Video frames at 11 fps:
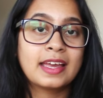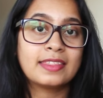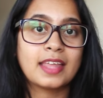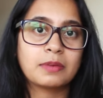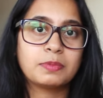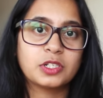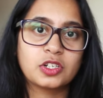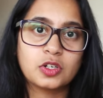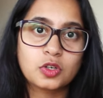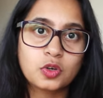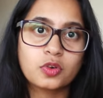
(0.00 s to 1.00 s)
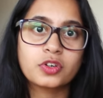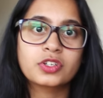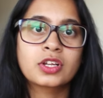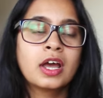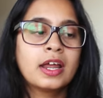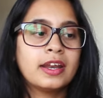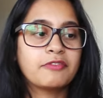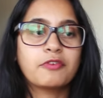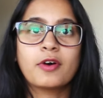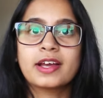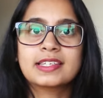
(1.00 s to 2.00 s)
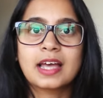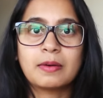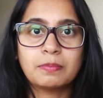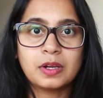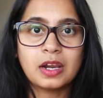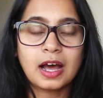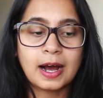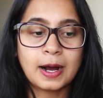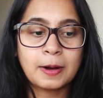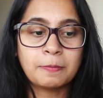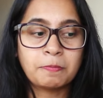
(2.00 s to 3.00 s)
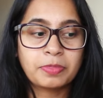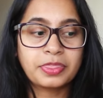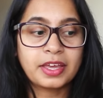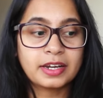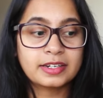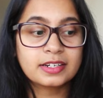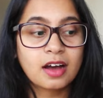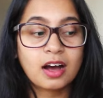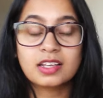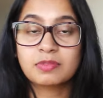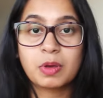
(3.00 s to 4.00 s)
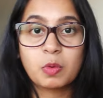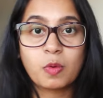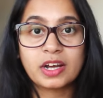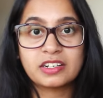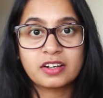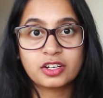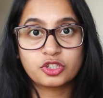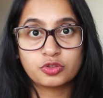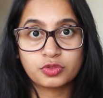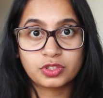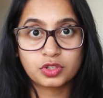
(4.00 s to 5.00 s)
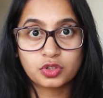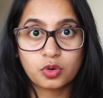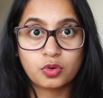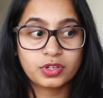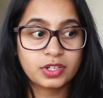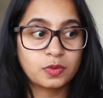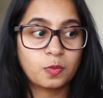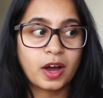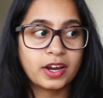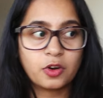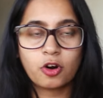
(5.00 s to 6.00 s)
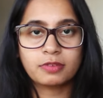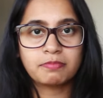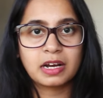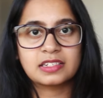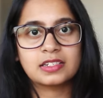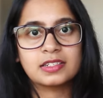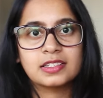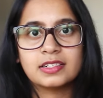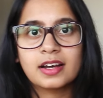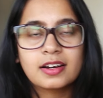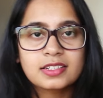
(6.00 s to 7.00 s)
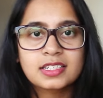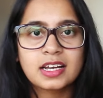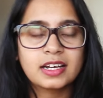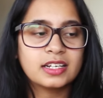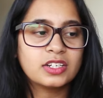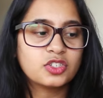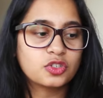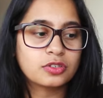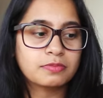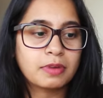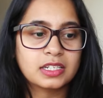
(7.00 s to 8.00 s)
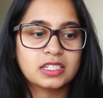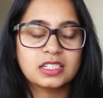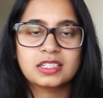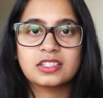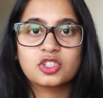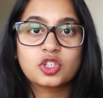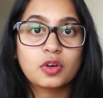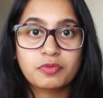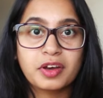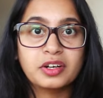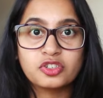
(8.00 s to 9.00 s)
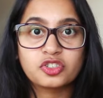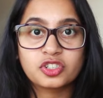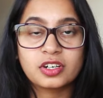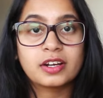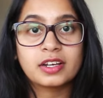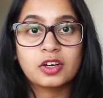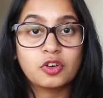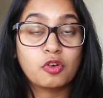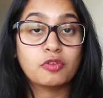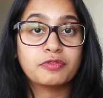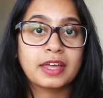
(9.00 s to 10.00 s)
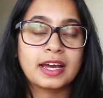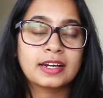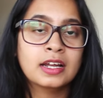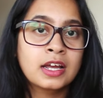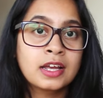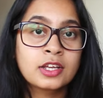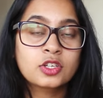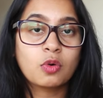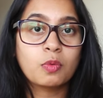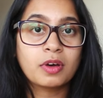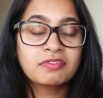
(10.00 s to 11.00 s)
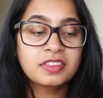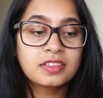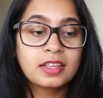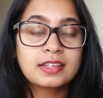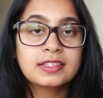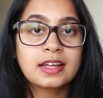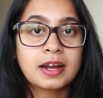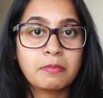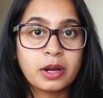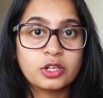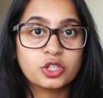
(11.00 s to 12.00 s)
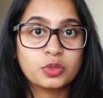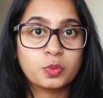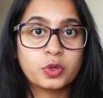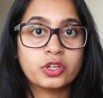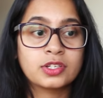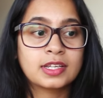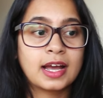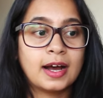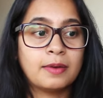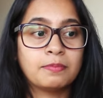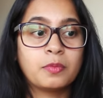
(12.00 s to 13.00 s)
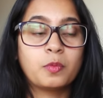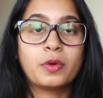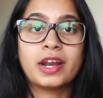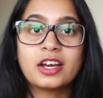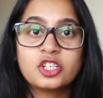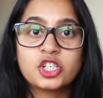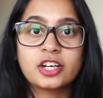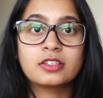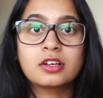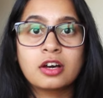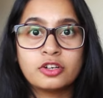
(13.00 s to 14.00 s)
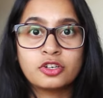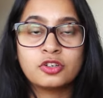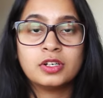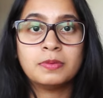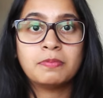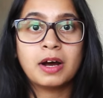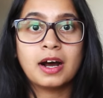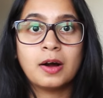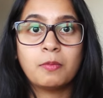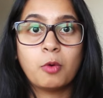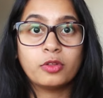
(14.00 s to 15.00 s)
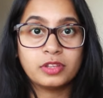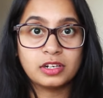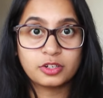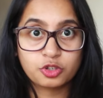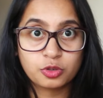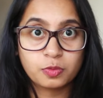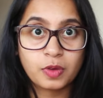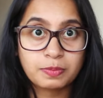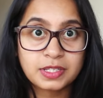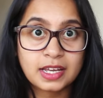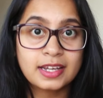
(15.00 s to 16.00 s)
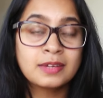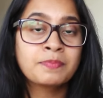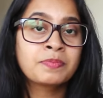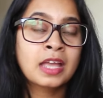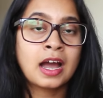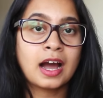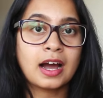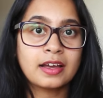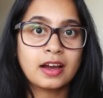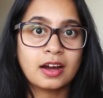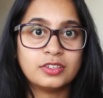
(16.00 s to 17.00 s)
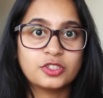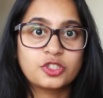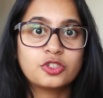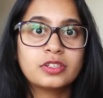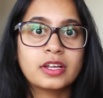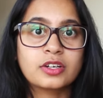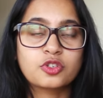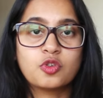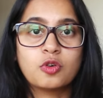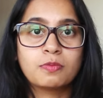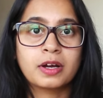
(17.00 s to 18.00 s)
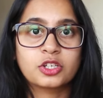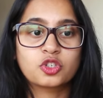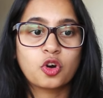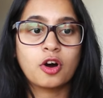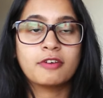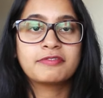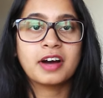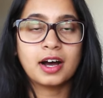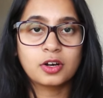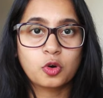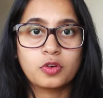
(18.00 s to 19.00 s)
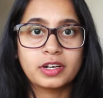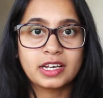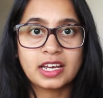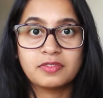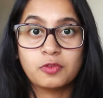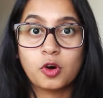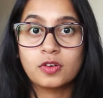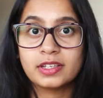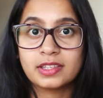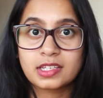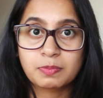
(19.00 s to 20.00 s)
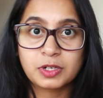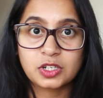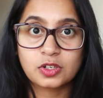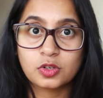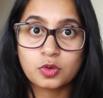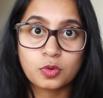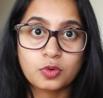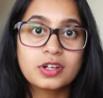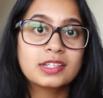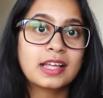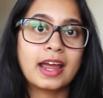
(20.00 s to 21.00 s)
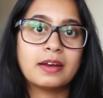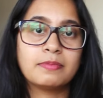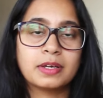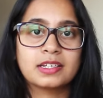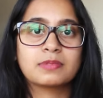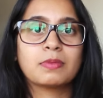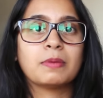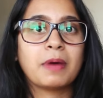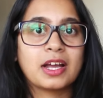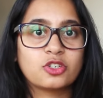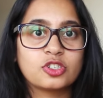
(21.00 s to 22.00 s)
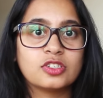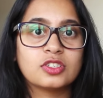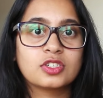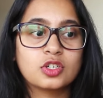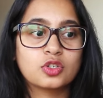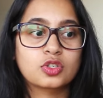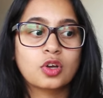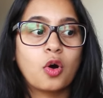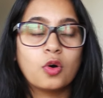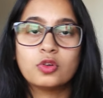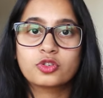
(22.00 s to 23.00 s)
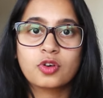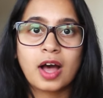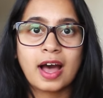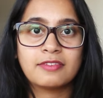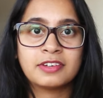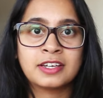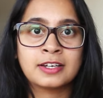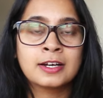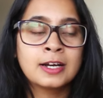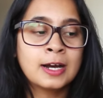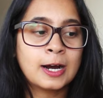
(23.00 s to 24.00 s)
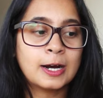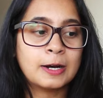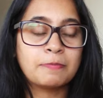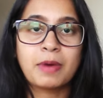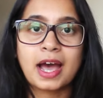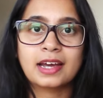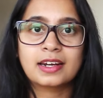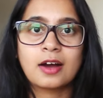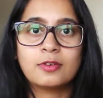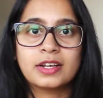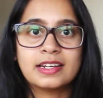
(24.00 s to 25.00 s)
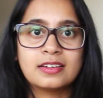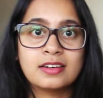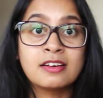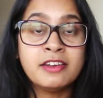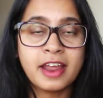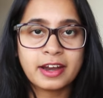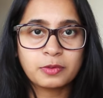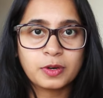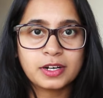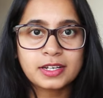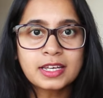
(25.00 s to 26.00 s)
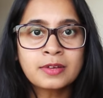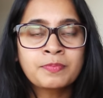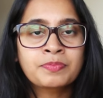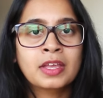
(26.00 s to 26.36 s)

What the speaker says: in that particular course. Now, for example, they did ask me why did I choose this course and why not Masters in Data Science or Masters in Software Engineering and all of that. So one of the things that I mentioned was when I checked the curriculum on the La Trobe website, I understood there's no much of coding involved in this particular course, and because my bachelor's is also having background in networking,